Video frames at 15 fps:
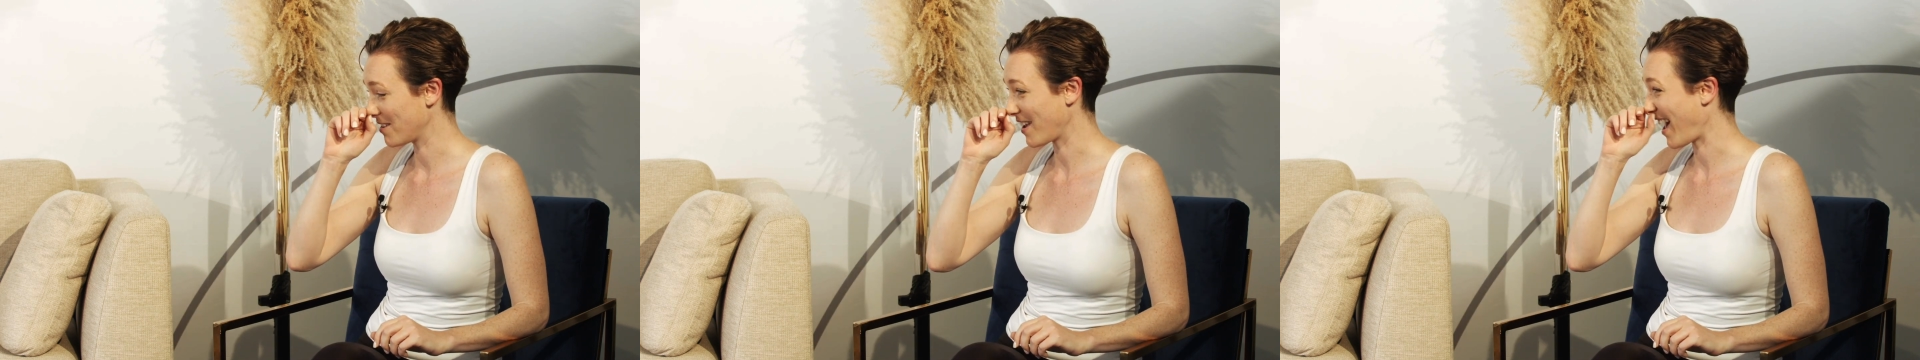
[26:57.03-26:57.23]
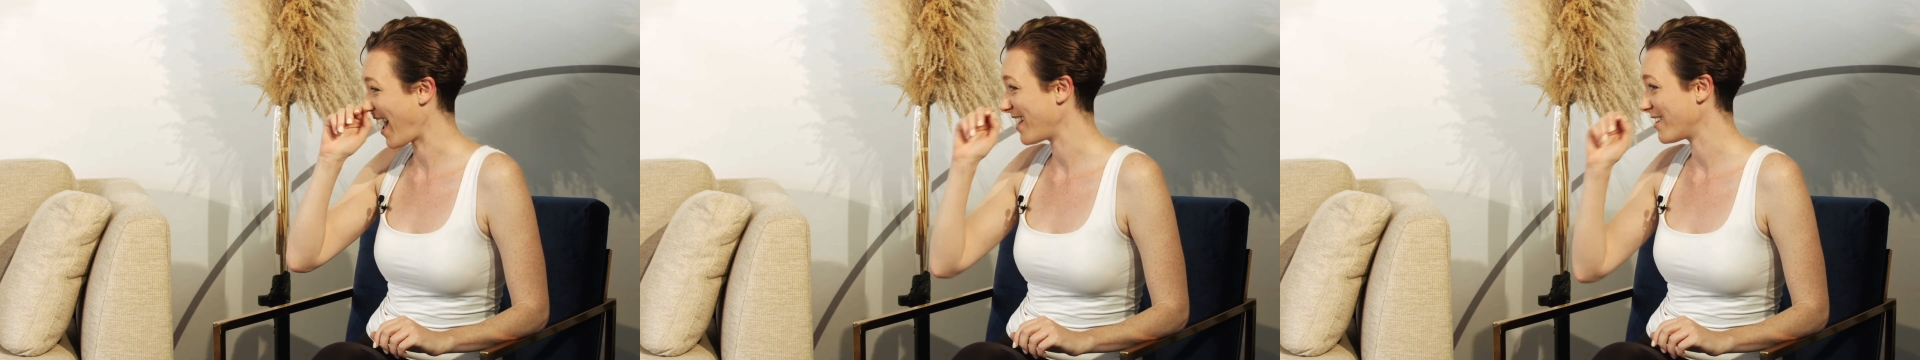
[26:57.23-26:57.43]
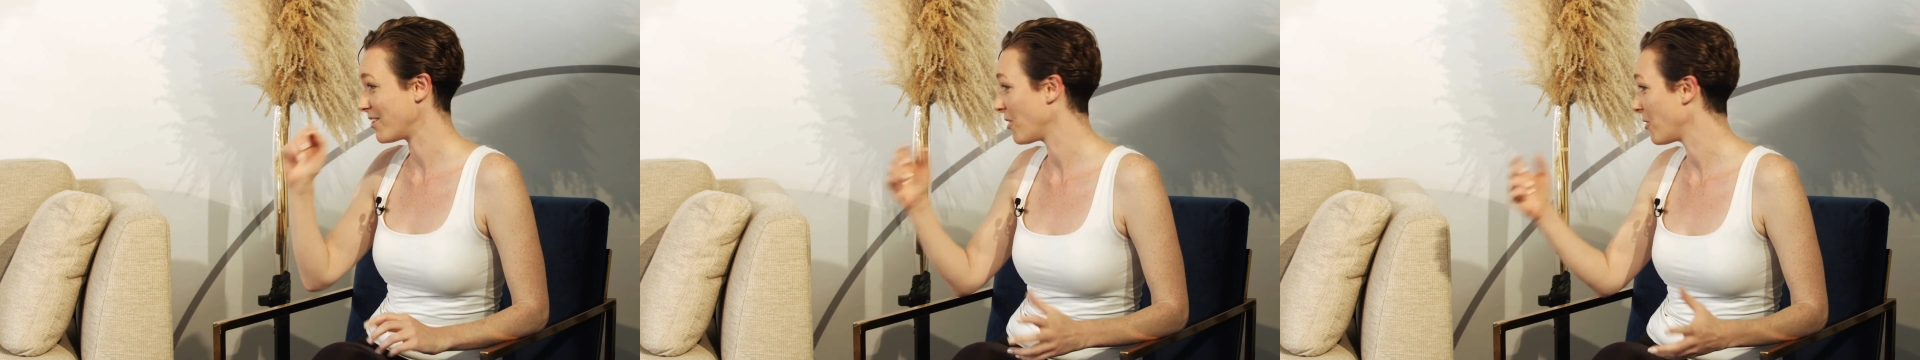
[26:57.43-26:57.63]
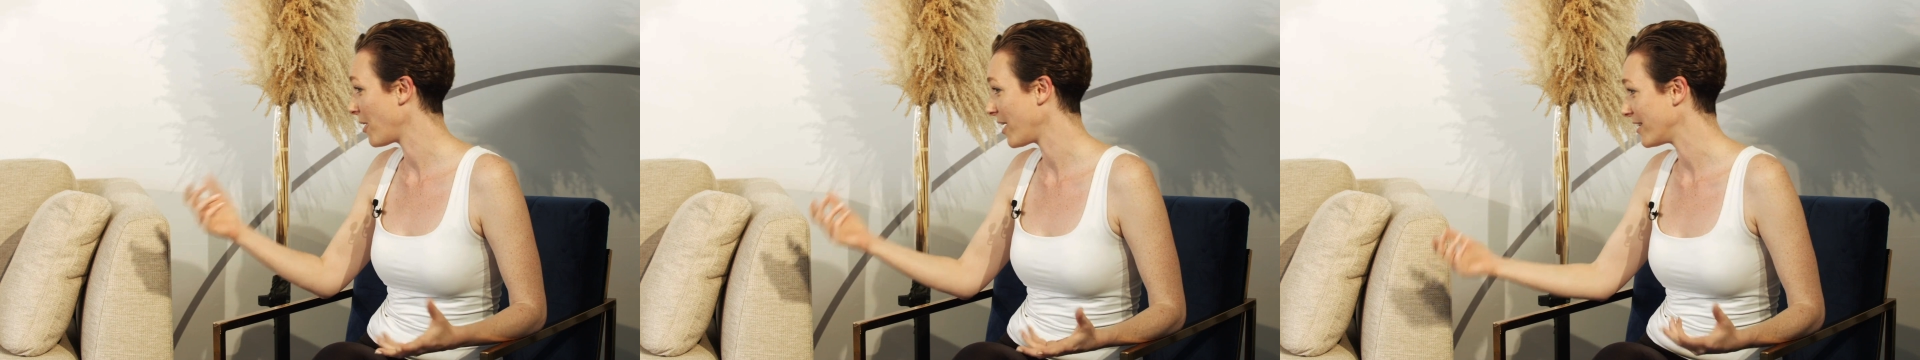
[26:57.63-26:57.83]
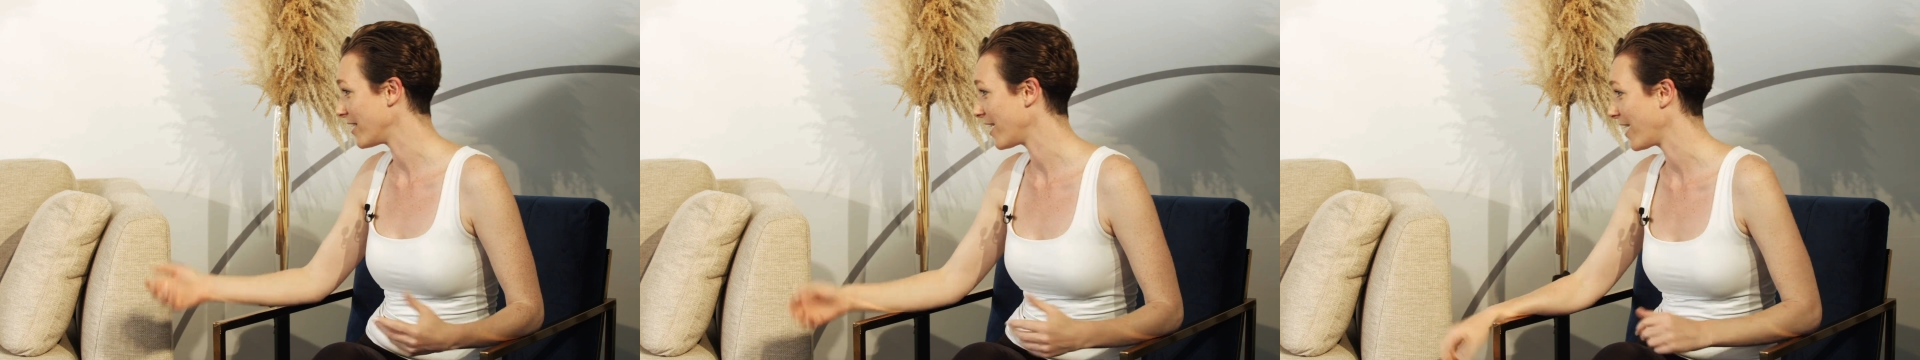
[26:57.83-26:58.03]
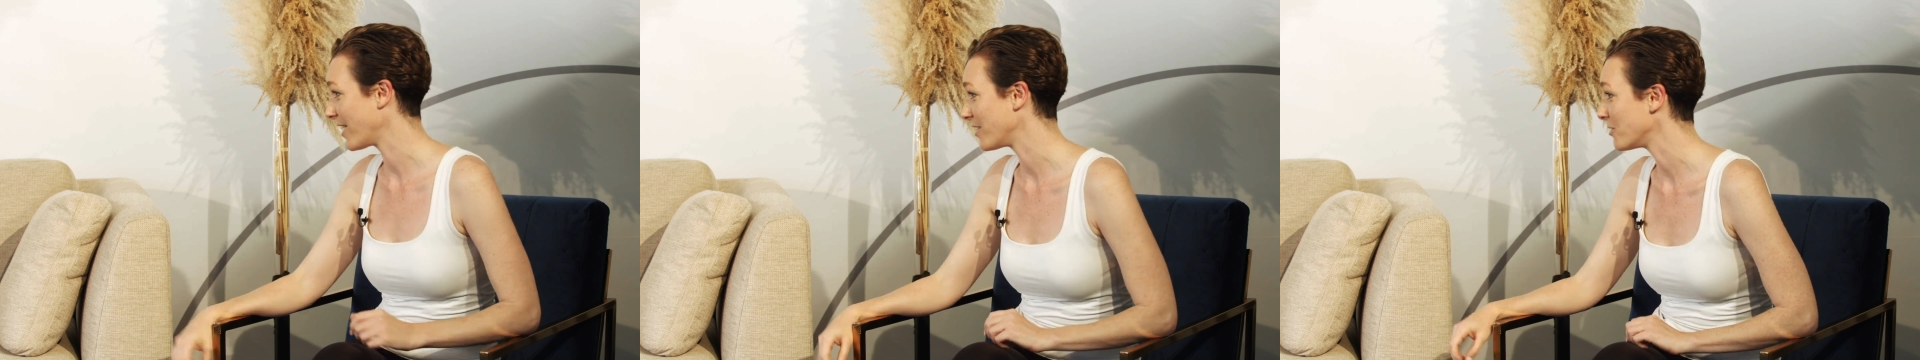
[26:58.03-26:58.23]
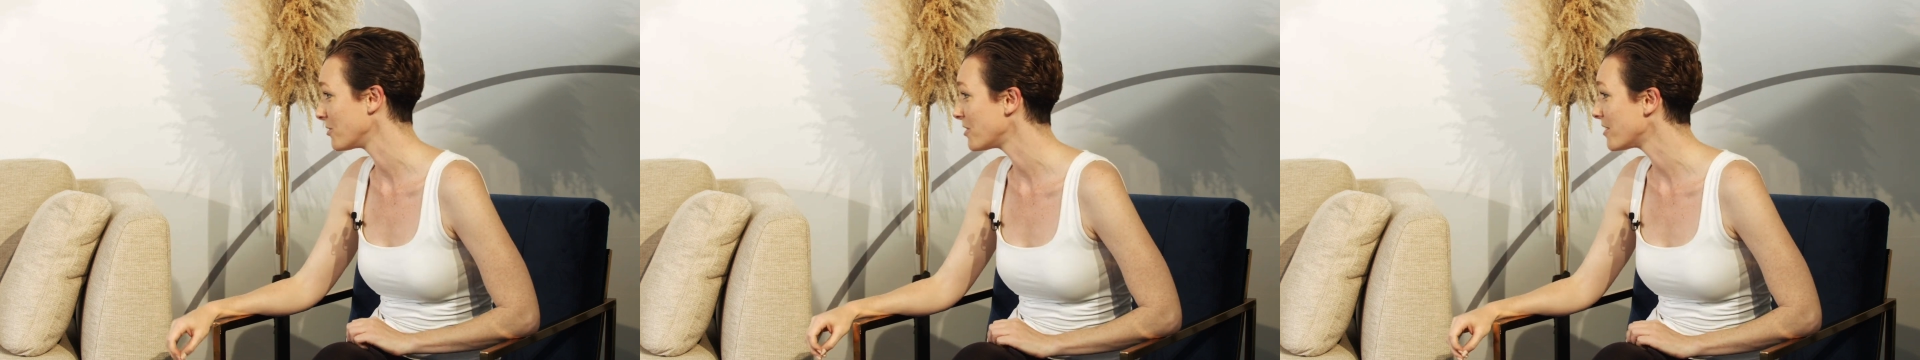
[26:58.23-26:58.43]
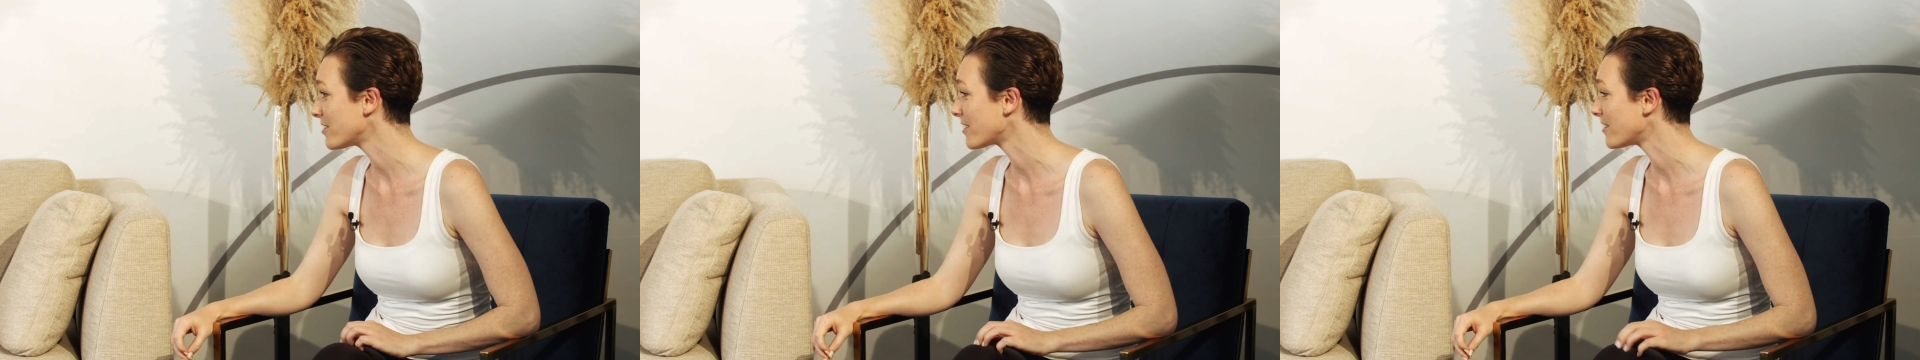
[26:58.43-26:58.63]
I had no idea how to do
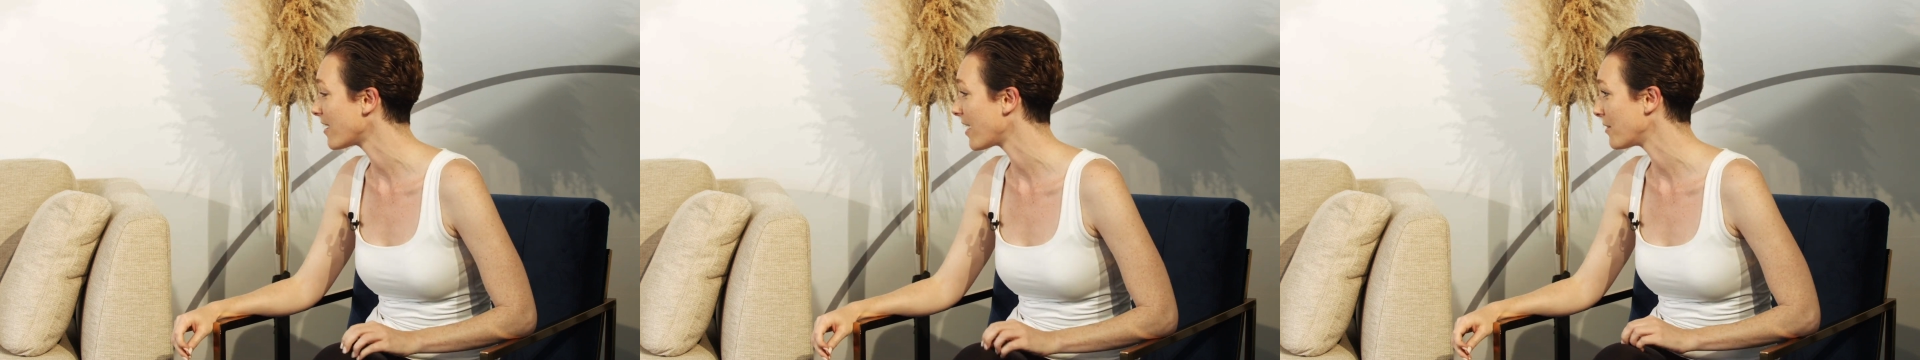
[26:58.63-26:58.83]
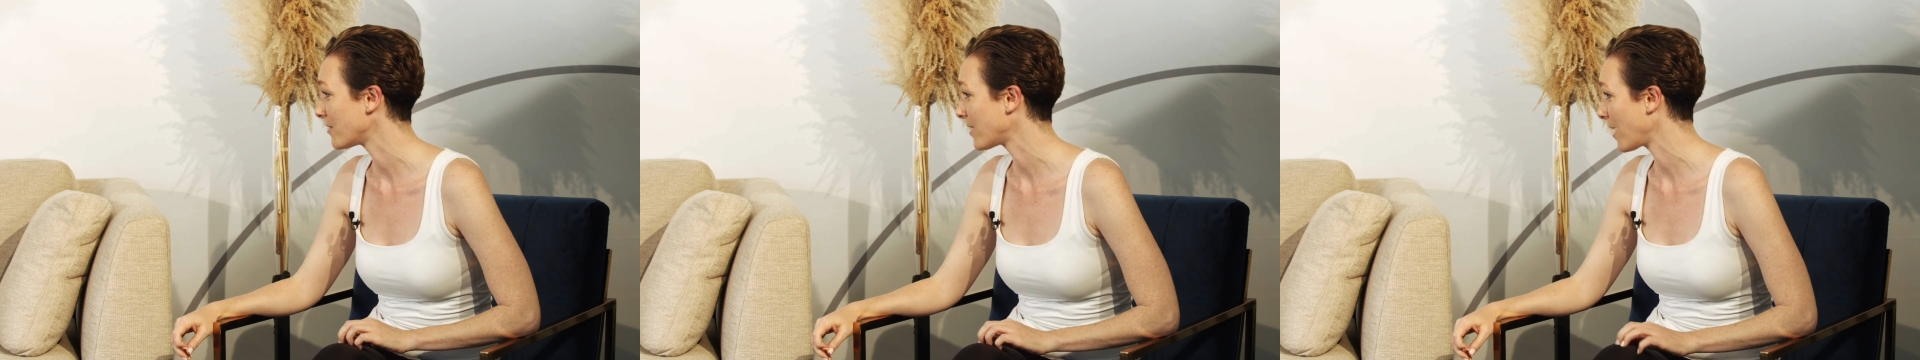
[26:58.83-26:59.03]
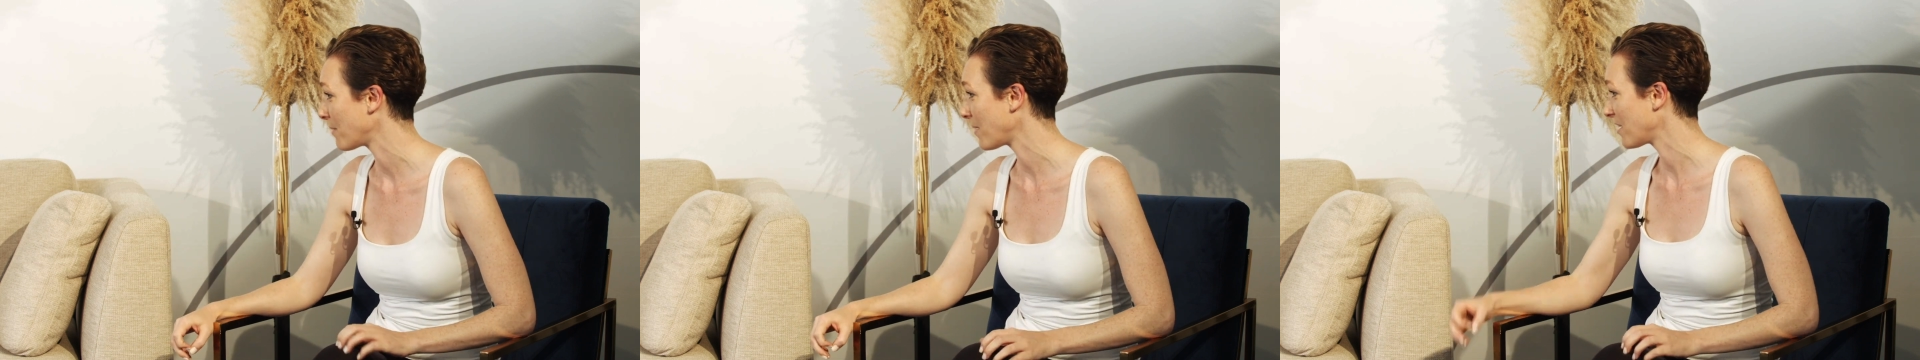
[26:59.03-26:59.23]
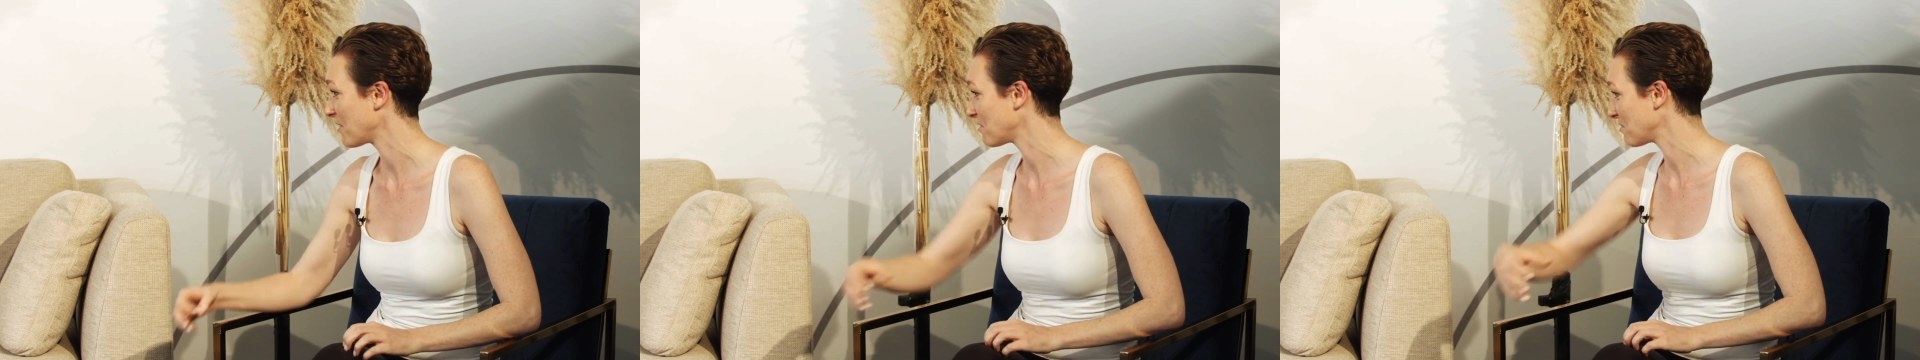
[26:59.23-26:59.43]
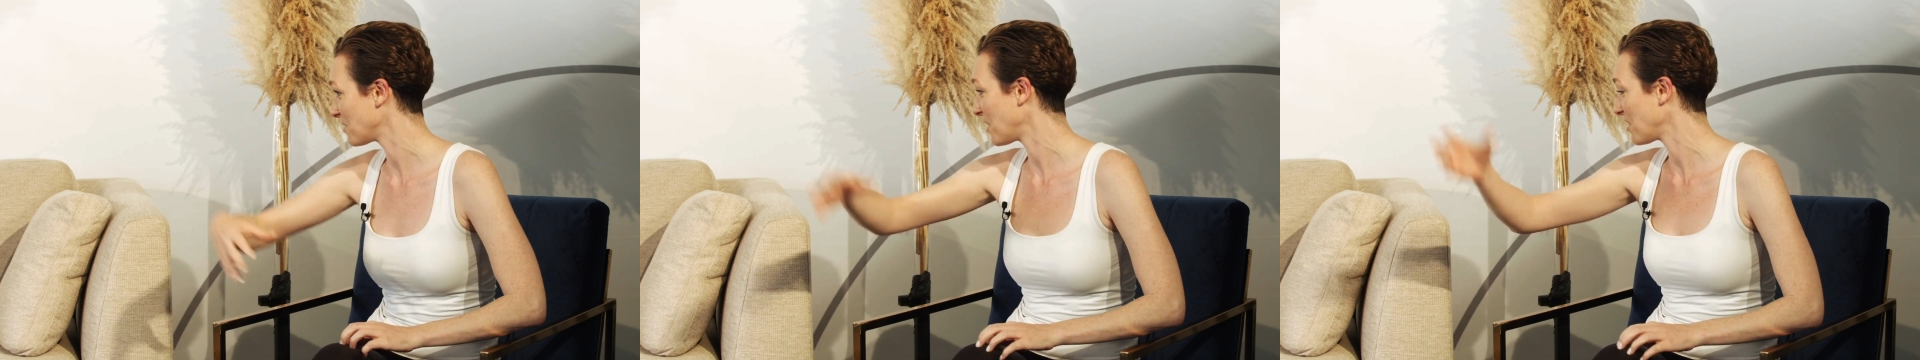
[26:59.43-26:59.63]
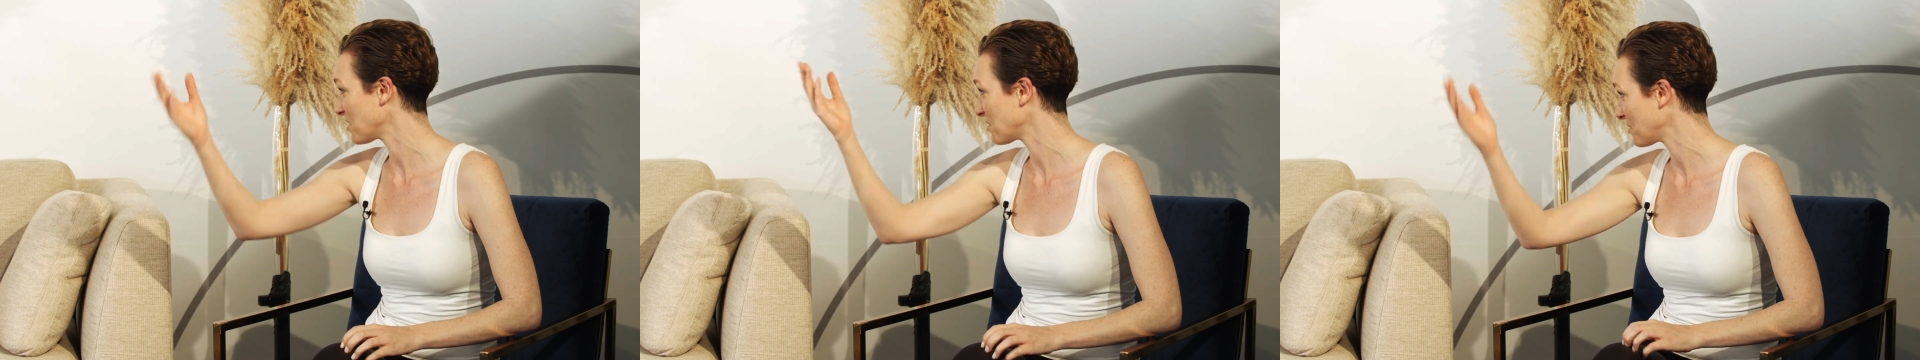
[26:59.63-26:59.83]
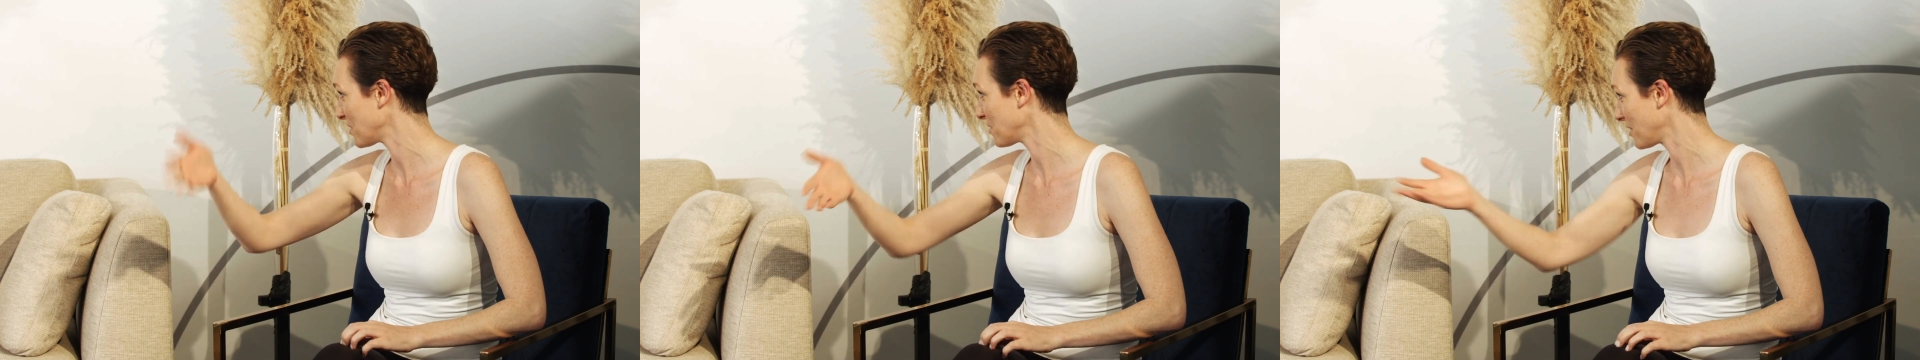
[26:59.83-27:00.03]
this because I came out of philosophy,